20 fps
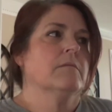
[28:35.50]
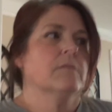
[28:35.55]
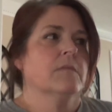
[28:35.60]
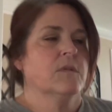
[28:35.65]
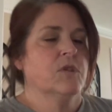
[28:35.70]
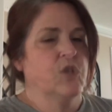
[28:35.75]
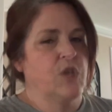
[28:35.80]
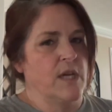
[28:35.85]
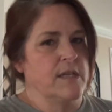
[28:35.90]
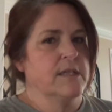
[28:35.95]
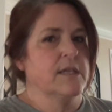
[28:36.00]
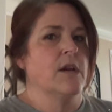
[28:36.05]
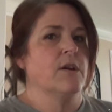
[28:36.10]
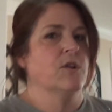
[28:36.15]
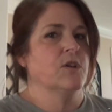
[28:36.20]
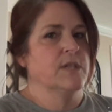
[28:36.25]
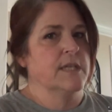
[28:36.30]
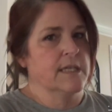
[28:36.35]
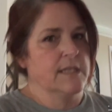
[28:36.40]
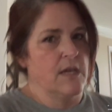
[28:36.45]
just under
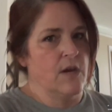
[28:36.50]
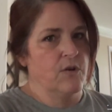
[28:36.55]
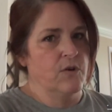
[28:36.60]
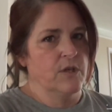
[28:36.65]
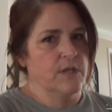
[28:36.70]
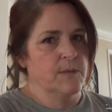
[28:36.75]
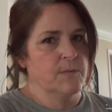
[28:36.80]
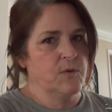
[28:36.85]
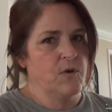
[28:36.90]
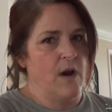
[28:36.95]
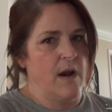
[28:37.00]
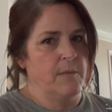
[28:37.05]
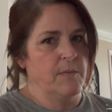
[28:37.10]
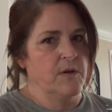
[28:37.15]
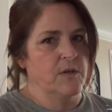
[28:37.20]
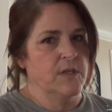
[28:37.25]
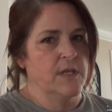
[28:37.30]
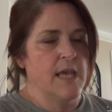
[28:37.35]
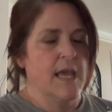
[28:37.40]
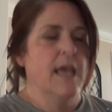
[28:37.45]
600
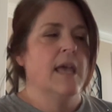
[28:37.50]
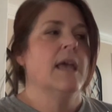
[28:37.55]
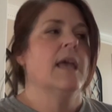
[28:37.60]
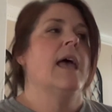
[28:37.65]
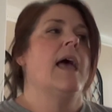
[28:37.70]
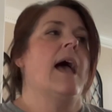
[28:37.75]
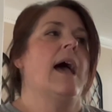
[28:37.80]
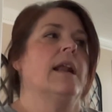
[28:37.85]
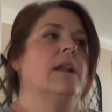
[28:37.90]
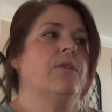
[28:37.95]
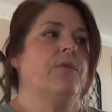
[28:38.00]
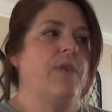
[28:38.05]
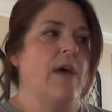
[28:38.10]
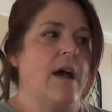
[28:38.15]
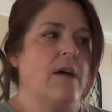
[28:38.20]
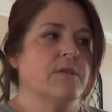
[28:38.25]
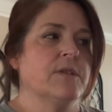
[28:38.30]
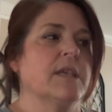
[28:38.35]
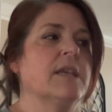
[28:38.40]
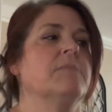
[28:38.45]
subscribers. At
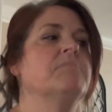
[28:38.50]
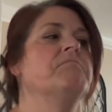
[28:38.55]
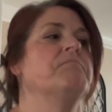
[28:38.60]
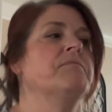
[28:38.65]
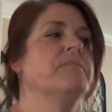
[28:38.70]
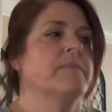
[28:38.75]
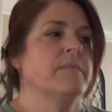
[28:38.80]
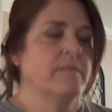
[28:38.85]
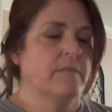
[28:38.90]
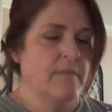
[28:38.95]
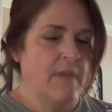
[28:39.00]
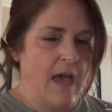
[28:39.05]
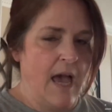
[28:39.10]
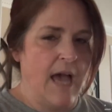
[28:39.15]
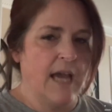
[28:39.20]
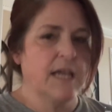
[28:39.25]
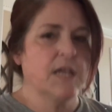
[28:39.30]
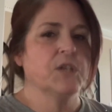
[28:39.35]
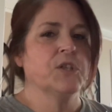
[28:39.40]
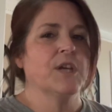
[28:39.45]
1,000,
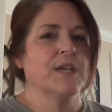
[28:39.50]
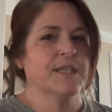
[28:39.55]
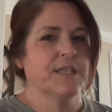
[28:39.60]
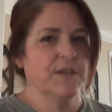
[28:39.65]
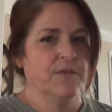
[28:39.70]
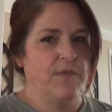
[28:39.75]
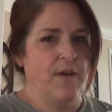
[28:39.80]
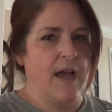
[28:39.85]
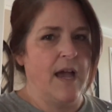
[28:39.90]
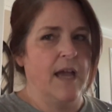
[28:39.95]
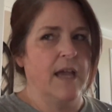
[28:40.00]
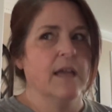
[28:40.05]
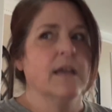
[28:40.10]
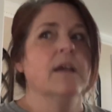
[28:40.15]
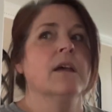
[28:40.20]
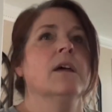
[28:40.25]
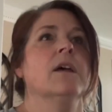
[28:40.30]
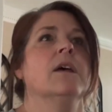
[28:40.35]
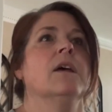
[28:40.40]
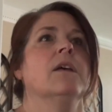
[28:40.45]
I can justify
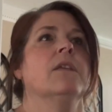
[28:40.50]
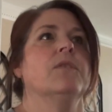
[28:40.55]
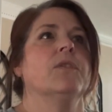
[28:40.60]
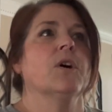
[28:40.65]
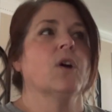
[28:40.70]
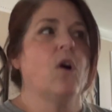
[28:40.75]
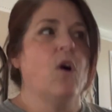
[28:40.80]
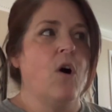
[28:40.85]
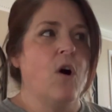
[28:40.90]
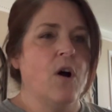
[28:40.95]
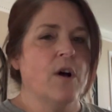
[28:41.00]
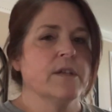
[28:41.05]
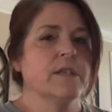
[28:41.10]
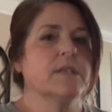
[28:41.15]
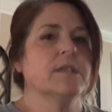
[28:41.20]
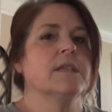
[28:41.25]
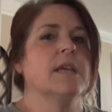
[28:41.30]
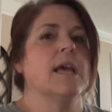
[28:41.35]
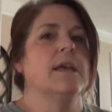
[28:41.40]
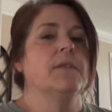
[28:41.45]
the
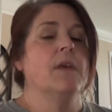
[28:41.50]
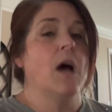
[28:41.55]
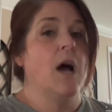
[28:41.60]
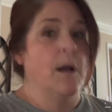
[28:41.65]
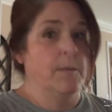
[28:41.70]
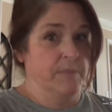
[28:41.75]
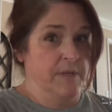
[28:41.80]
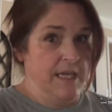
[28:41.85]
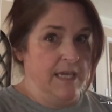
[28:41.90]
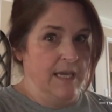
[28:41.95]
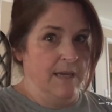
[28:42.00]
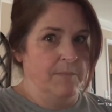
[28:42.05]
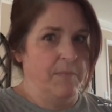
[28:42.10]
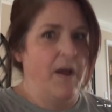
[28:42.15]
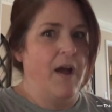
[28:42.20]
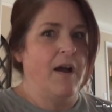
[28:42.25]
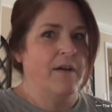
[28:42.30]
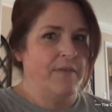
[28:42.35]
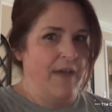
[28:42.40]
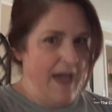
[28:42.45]
cost and the upkeep
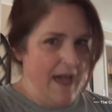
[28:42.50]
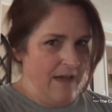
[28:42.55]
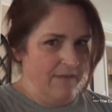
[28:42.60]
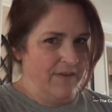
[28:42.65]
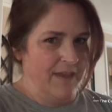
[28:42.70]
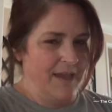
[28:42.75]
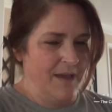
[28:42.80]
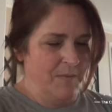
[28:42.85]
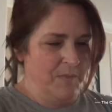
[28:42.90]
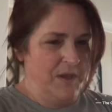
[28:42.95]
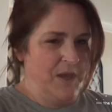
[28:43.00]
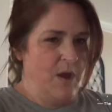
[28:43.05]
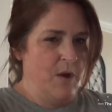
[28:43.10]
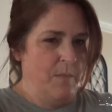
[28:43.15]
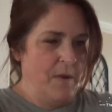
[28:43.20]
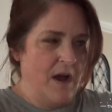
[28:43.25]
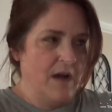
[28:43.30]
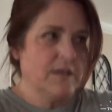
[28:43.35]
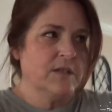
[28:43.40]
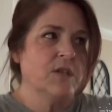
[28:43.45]
of having a P.O.
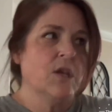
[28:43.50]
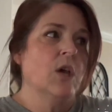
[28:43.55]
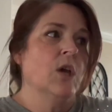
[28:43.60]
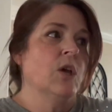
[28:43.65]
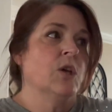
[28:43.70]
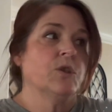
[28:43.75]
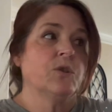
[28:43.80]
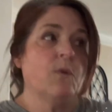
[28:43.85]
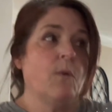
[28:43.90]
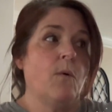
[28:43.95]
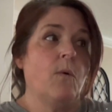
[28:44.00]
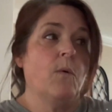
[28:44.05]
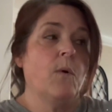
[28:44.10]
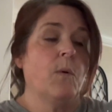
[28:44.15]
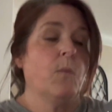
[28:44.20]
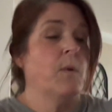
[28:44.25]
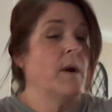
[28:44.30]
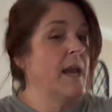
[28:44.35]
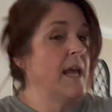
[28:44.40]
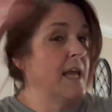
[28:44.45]
box. So
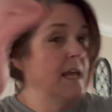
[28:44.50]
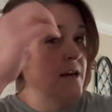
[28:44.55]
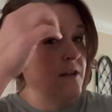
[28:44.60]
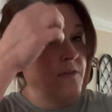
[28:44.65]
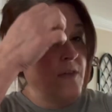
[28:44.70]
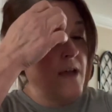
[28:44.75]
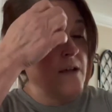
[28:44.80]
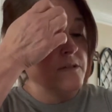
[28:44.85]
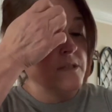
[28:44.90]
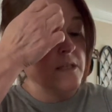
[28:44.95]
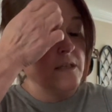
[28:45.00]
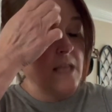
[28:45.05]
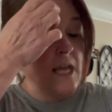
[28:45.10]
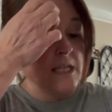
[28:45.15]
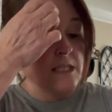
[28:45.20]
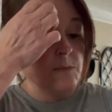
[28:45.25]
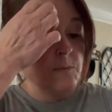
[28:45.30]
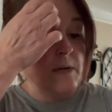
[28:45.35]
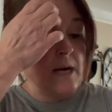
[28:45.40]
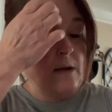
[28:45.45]
when I hit 1,000,
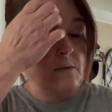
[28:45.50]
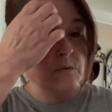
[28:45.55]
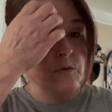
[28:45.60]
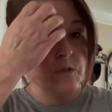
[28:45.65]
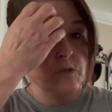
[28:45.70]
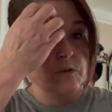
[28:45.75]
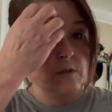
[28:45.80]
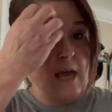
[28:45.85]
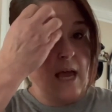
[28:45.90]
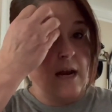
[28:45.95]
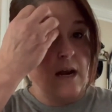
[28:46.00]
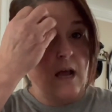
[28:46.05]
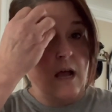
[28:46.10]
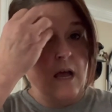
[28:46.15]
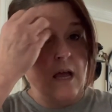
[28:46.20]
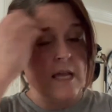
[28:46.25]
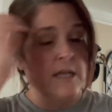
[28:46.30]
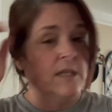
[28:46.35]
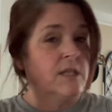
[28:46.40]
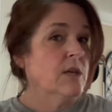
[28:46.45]
that's when I will do that.
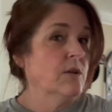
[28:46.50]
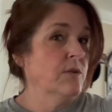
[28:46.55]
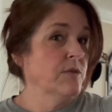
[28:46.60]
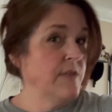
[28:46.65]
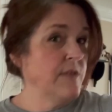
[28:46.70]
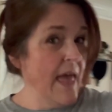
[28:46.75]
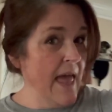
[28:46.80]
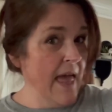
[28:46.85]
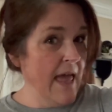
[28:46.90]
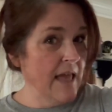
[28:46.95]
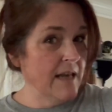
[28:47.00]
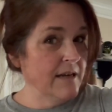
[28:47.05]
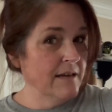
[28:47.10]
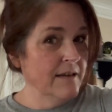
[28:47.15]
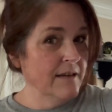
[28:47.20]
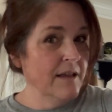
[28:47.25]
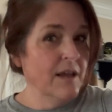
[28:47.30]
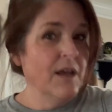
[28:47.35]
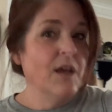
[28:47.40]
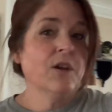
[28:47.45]
Until then,
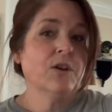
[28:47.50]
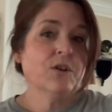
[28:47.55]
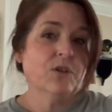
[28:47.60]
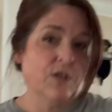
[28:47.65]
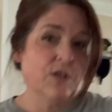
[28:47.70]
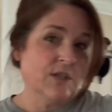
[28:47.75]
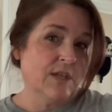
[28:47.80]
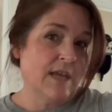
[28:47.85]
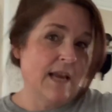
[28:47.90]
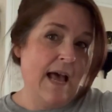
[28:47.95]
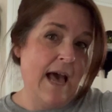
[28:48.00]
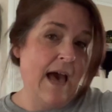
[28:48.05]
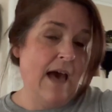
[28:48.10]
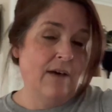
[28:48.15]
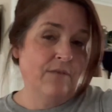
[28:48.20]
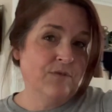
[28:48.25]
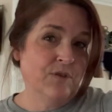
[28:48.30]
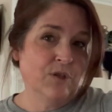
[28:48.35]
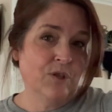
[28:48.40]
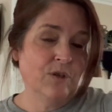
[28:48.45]
you're just gonna
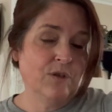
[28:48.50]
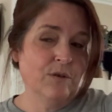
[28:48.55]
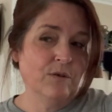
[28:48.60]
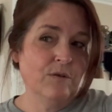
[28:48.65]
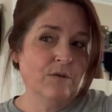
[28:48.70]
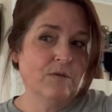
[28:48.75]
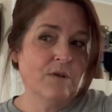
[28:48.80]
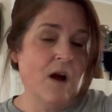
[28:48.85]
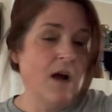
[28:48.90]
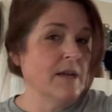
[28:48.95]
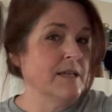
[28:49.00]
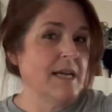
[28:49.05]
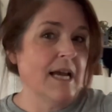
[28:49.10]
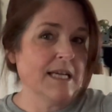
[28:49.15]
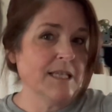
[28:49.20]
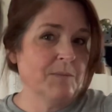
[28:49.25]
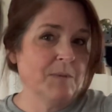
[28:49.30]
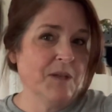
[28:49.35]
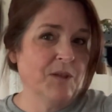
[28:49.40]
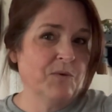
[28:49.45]
have to
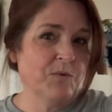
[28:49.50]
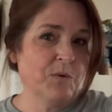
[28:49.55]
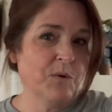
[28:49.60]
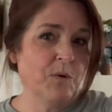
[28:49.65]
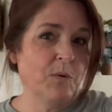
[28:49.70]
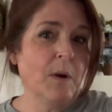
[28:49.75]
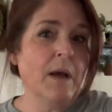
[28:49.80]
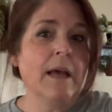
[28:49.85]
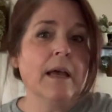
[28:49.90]
contact me through